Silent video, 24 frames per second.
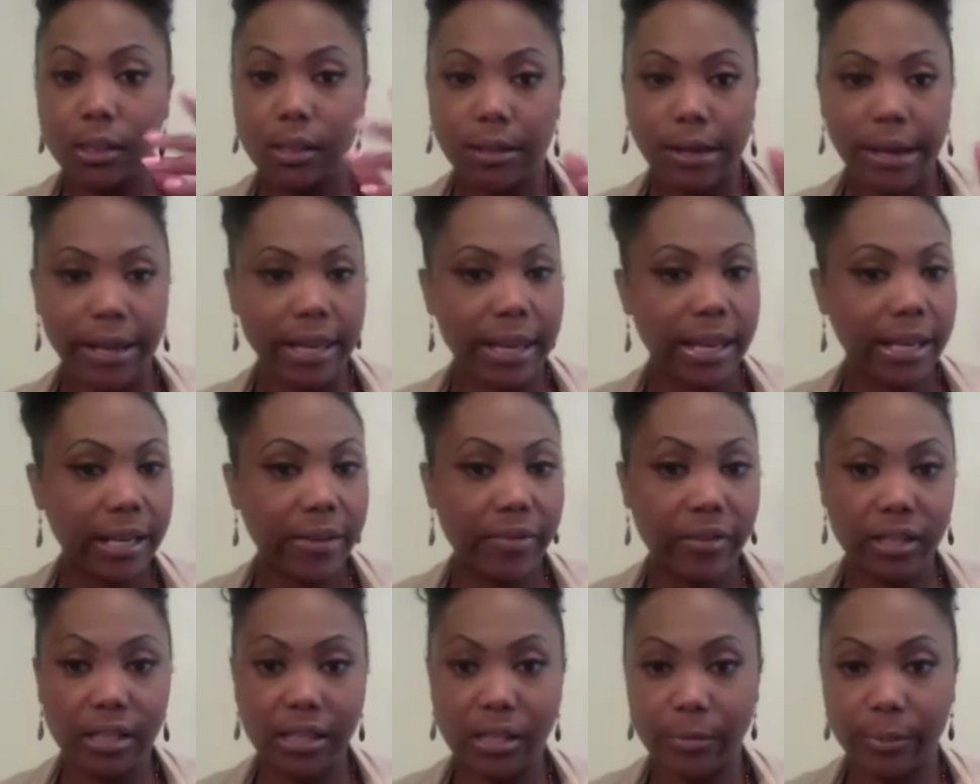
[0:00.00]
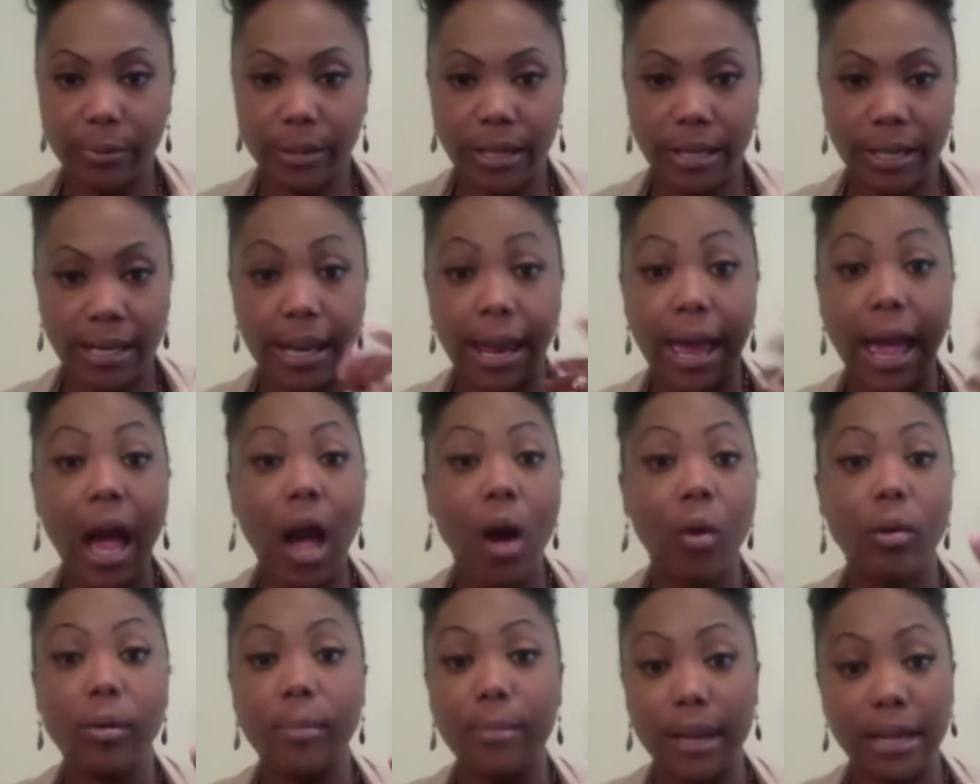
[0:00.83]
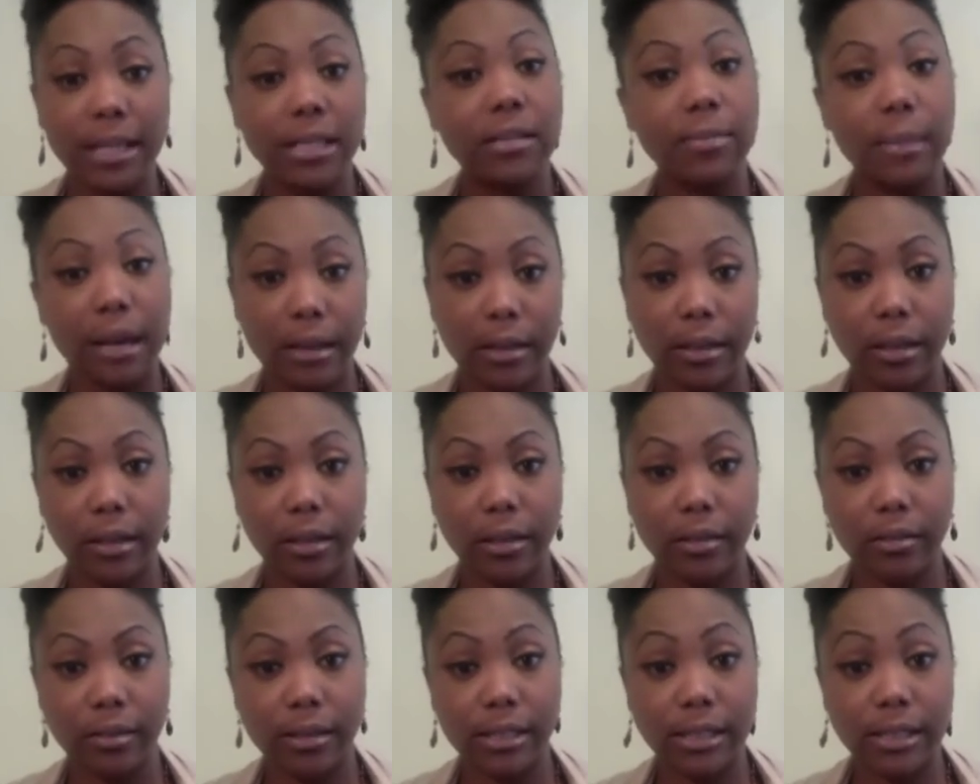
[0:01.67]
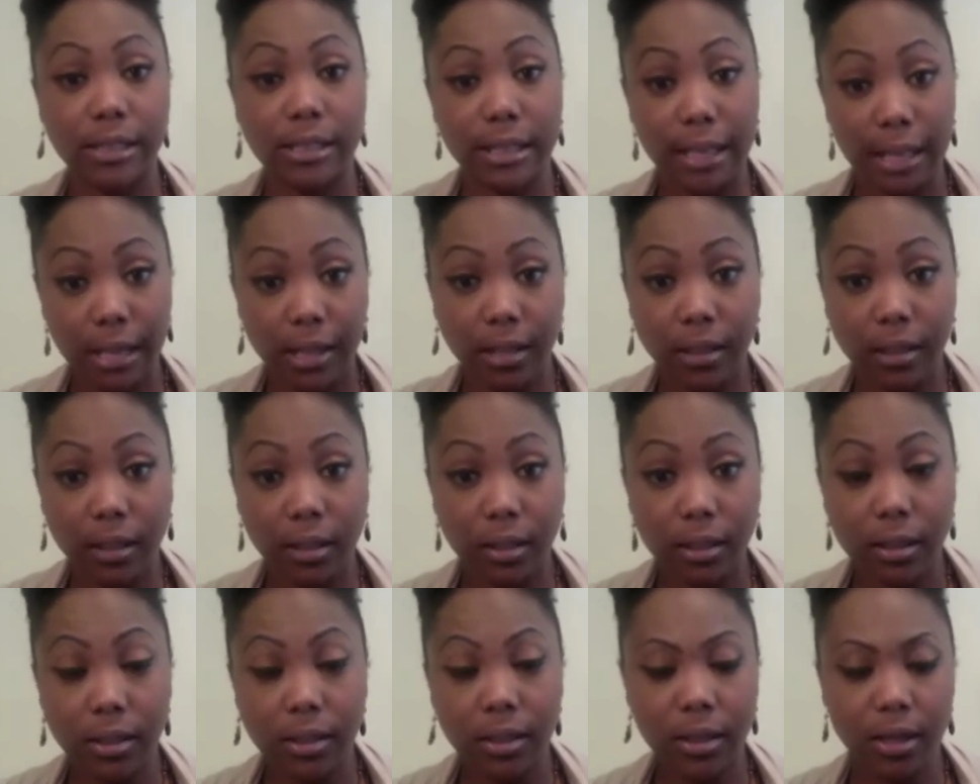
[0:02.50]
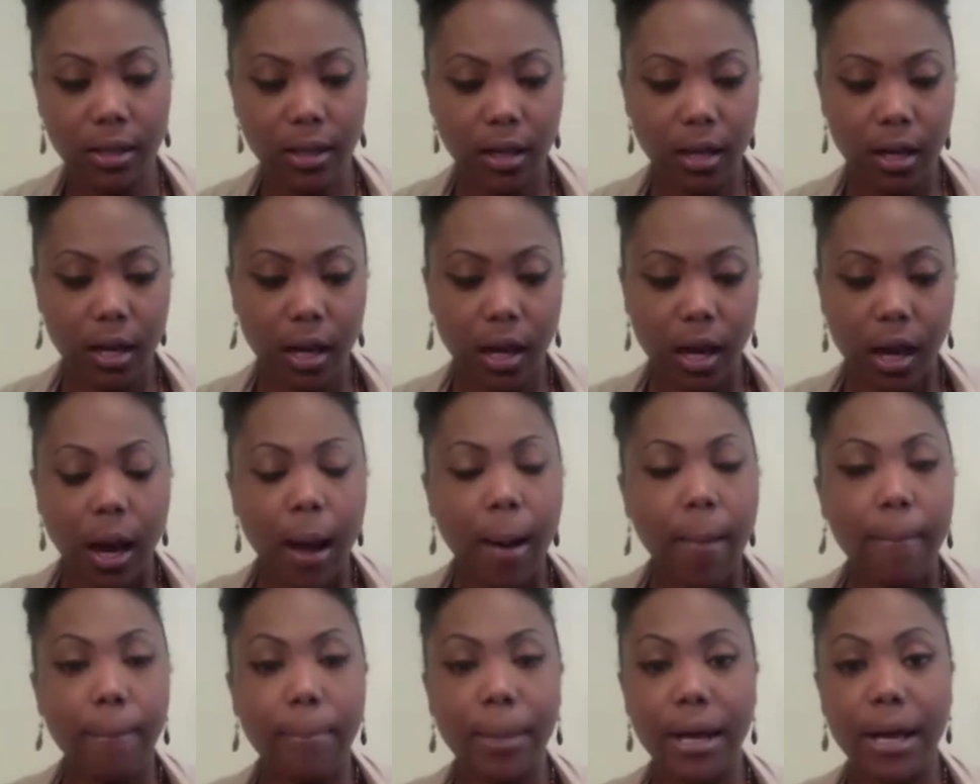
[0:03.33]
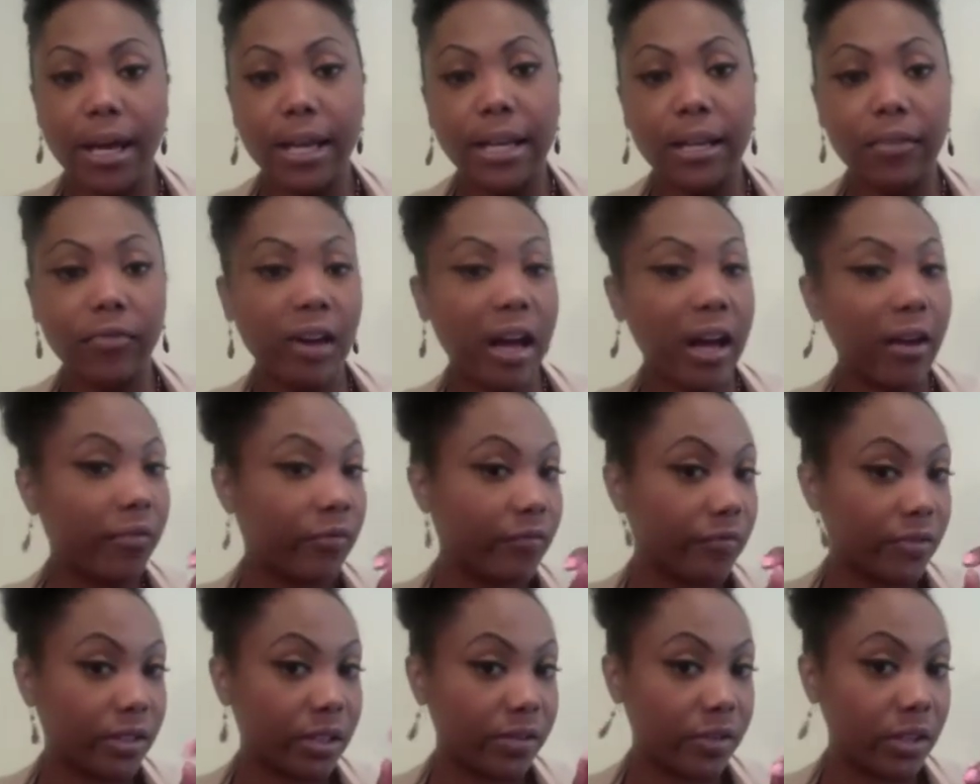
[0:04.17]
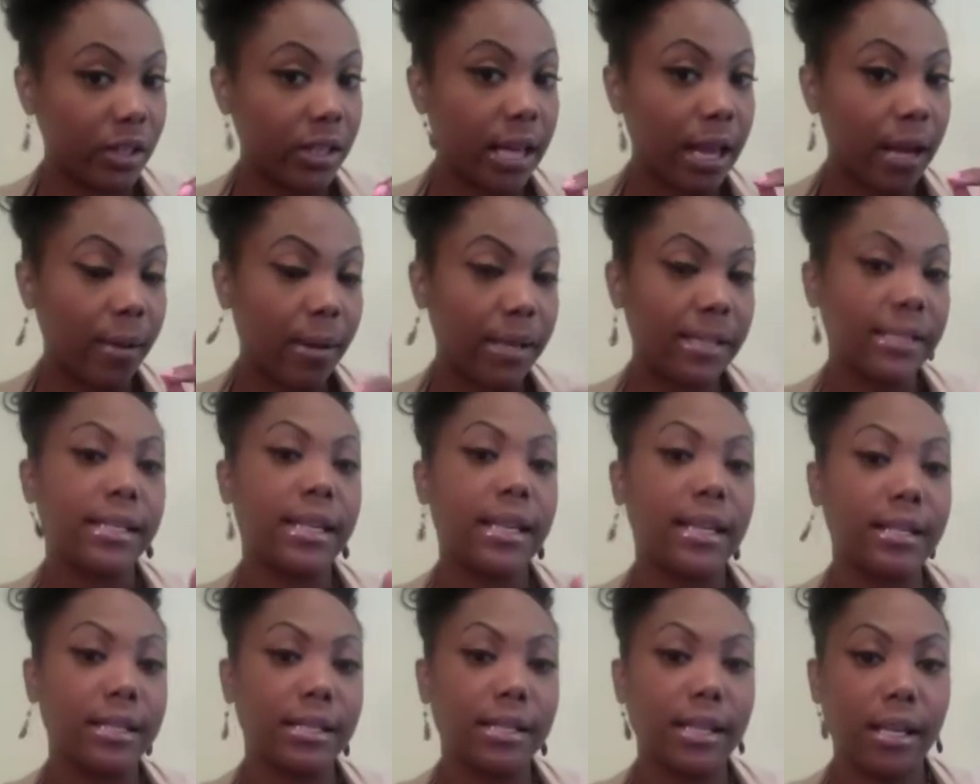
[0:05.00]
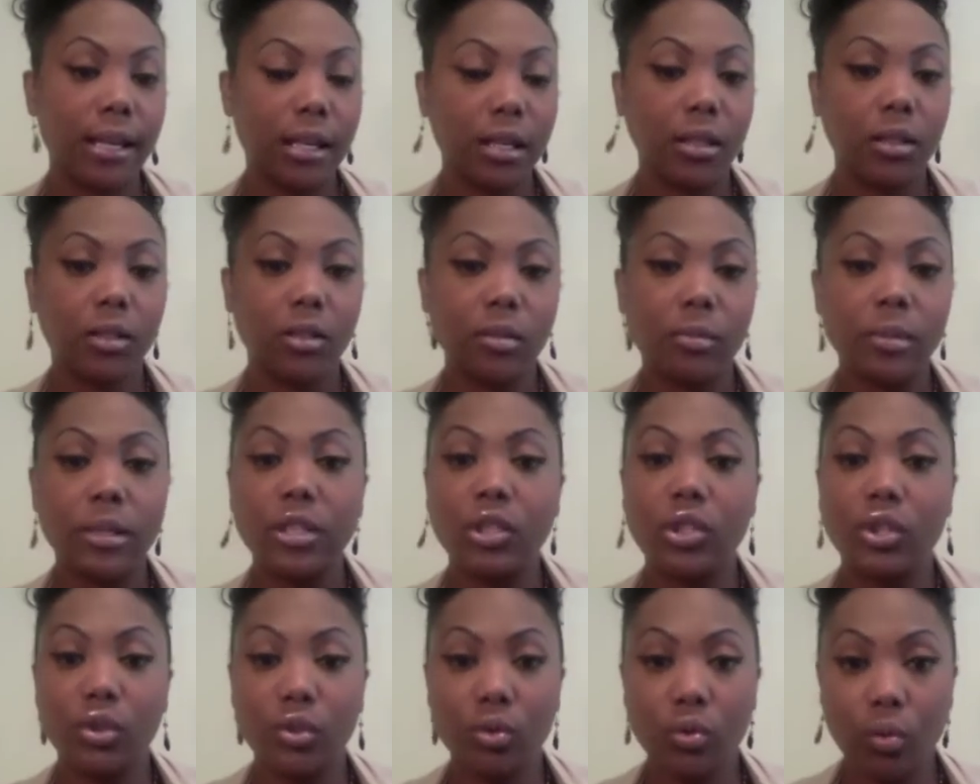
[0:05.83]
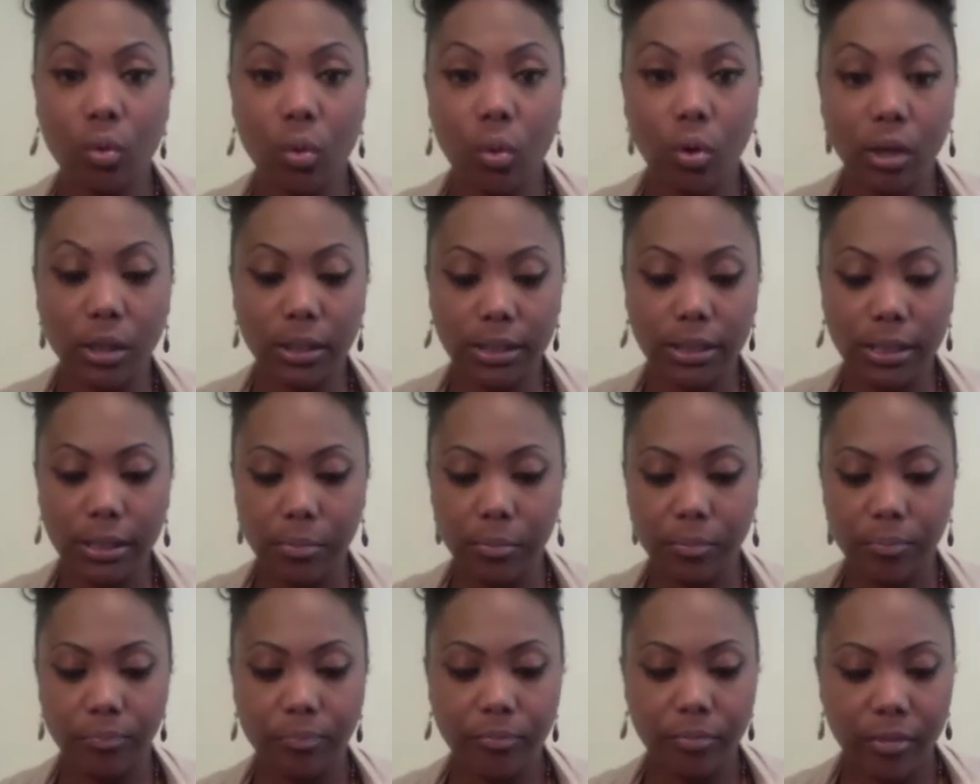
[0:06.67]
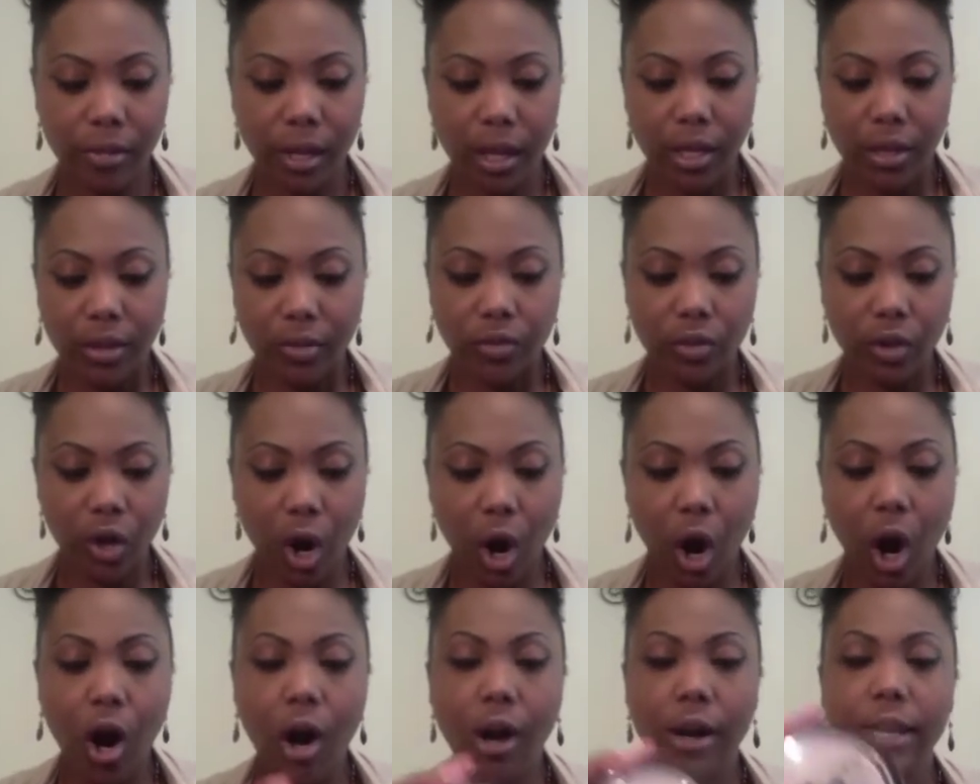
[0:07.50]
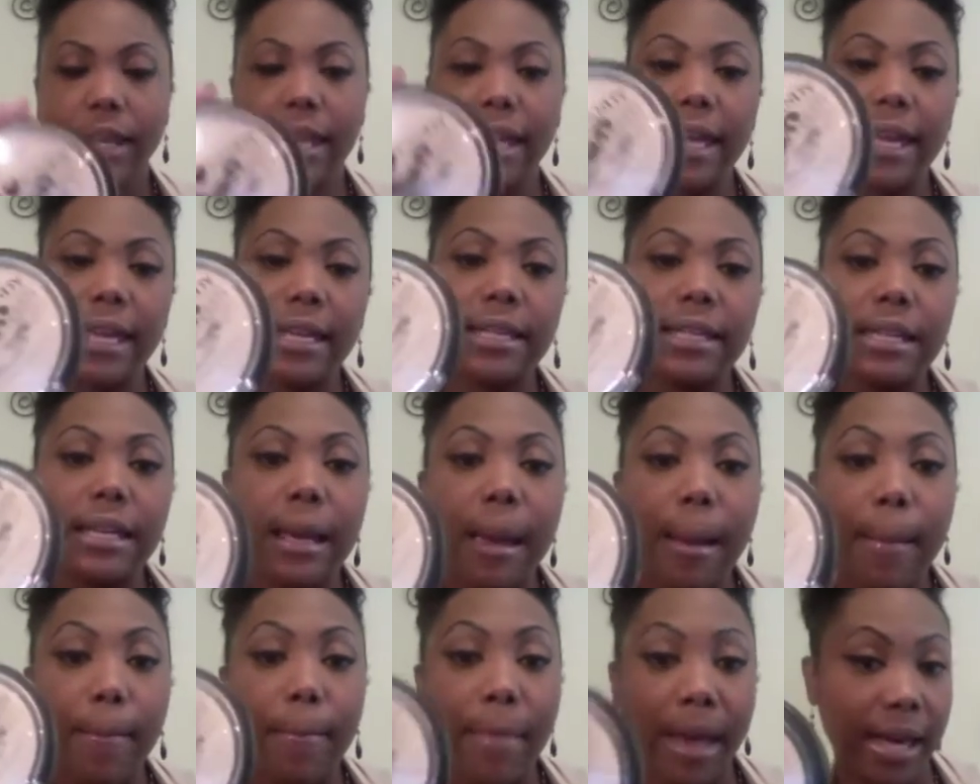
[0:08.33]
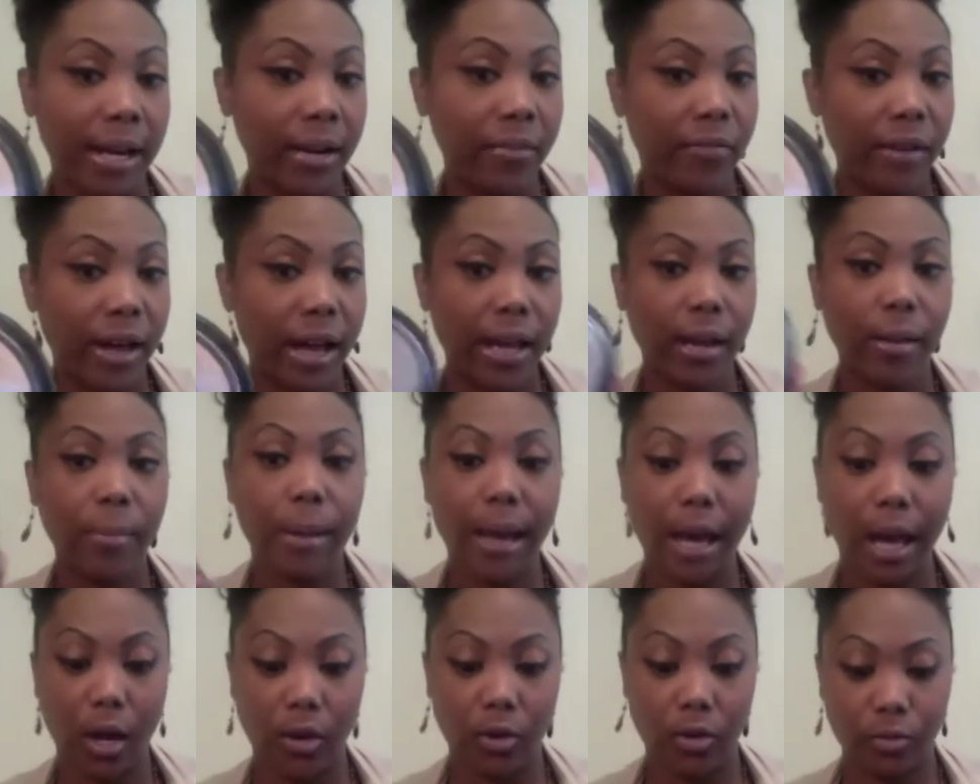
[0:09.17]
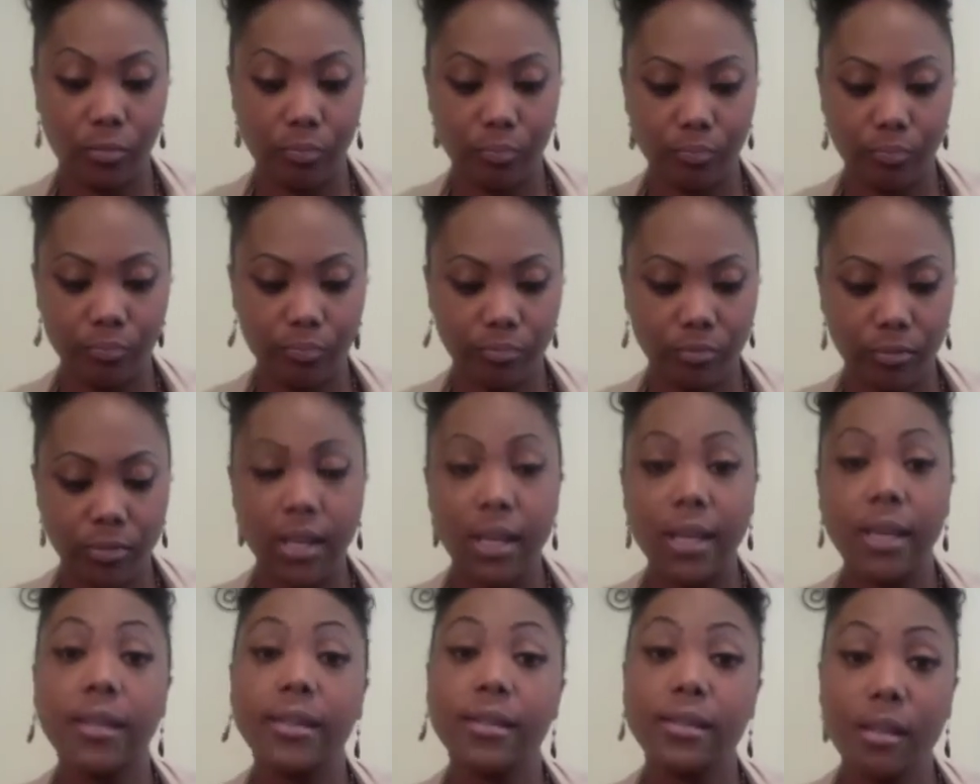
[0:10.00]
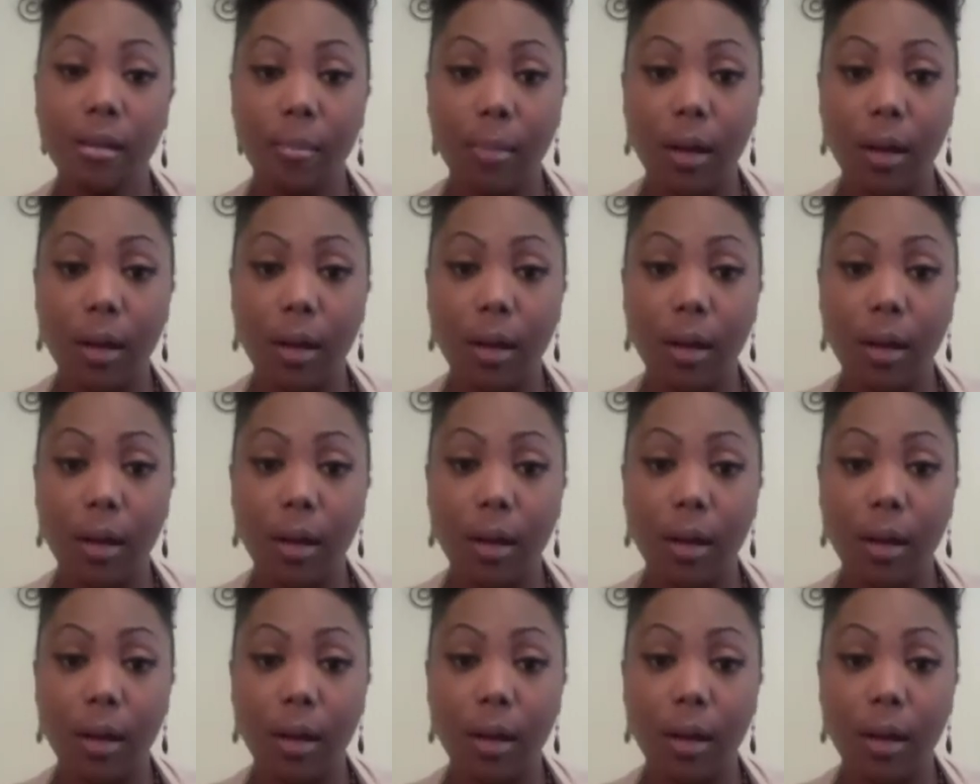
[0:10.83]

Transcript: I can't even explain it how it makes my skin look. But if I feel like my skin is getting a little bit too oily, the Hard Candy Mattifying Powder is the